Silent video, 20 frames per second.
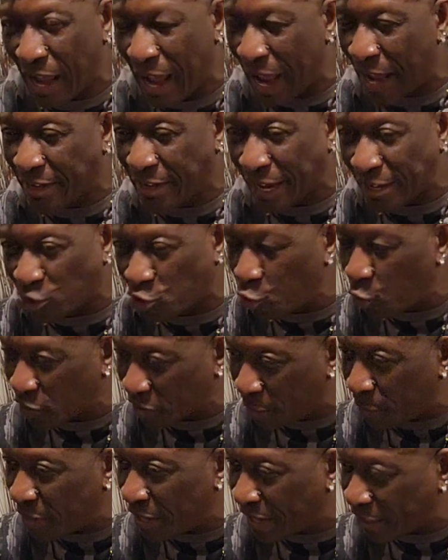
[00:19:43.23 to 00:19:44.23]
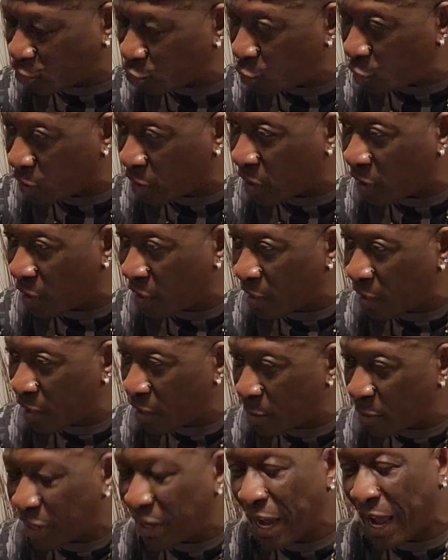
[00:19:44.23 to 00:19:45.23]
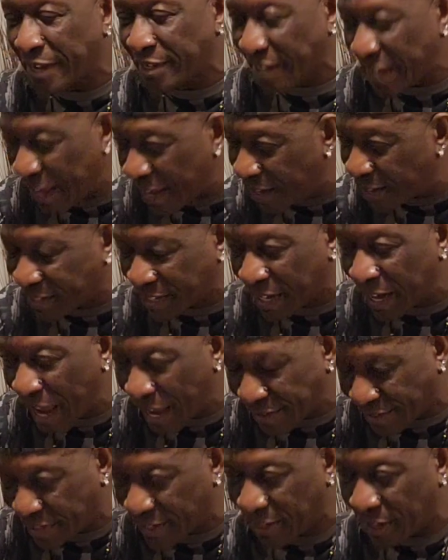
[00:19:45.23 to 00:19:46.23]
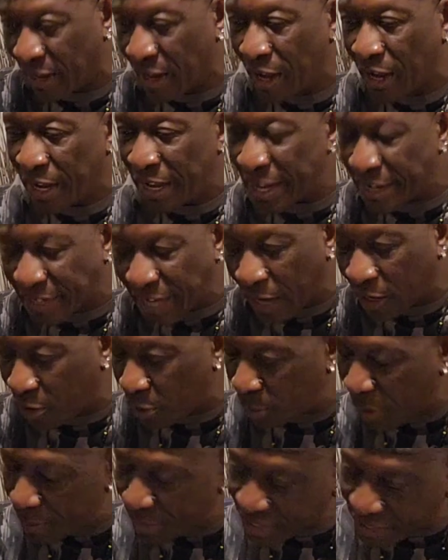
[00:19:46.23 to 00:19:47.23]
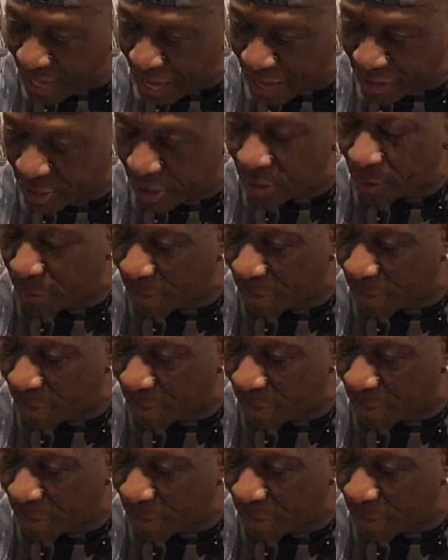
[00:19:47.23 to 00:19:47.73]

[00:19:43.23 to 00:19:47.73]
At a joke, they mean a joke. Because El Selassie is a... Let me talk.